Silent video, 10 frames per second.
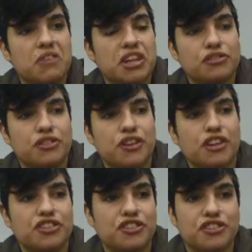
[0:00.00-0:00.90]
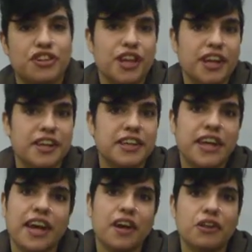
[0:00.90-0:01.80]
introduction to like a
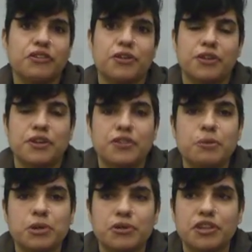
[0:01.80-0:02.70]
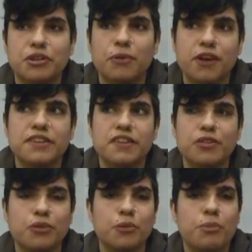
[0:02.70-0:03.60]
gay alternative community was
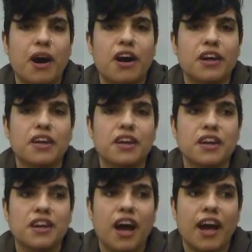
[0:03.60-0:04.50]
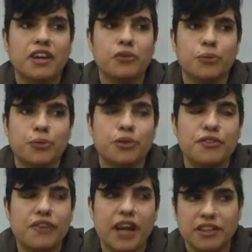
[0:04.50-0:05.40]
through punk, I grew to
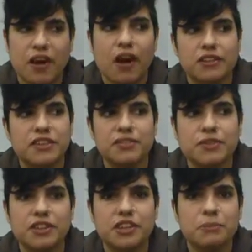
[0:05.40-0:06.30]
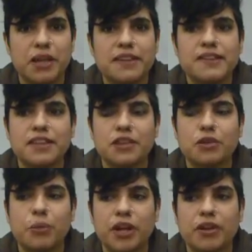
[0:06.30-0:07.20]
find all these really amazing
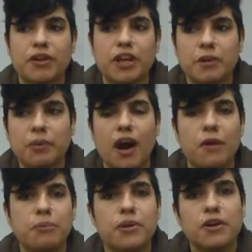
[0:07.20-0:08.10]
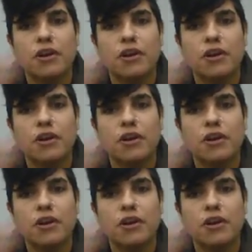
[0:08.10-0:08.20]
queer hip hop